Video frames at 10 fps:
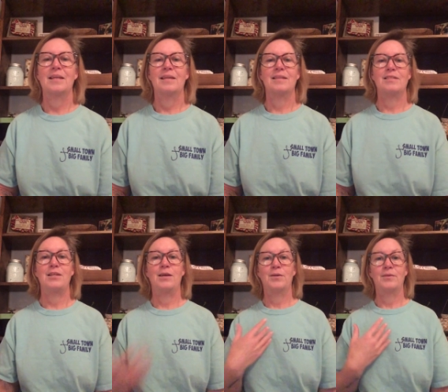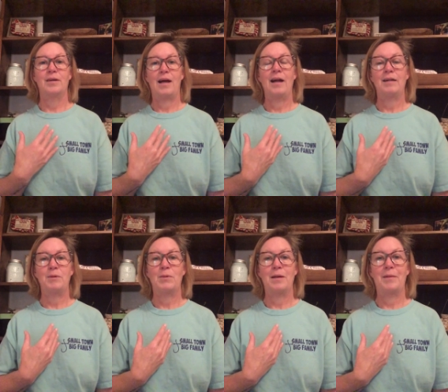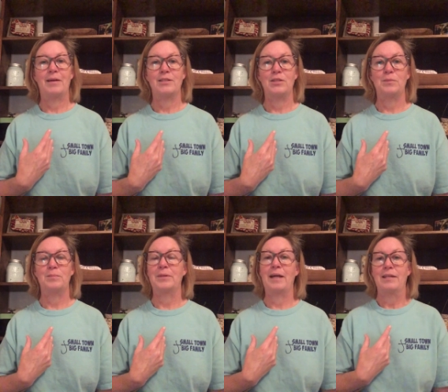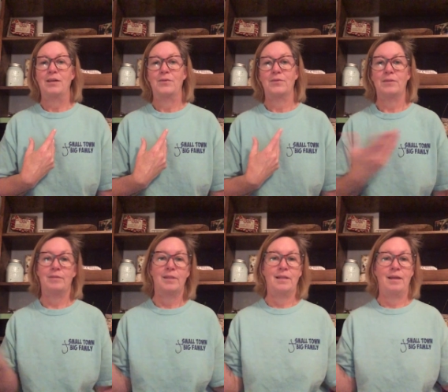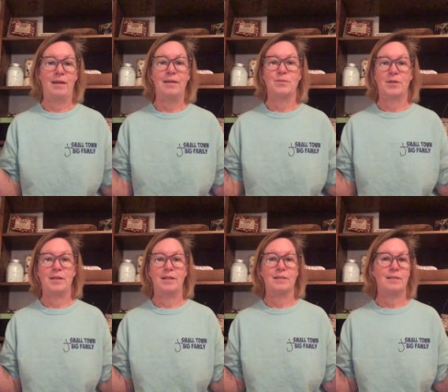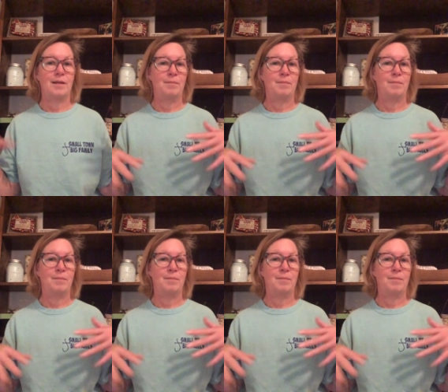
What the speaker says: Because, you know, I could be whining about it too, but I don't. It is what it is.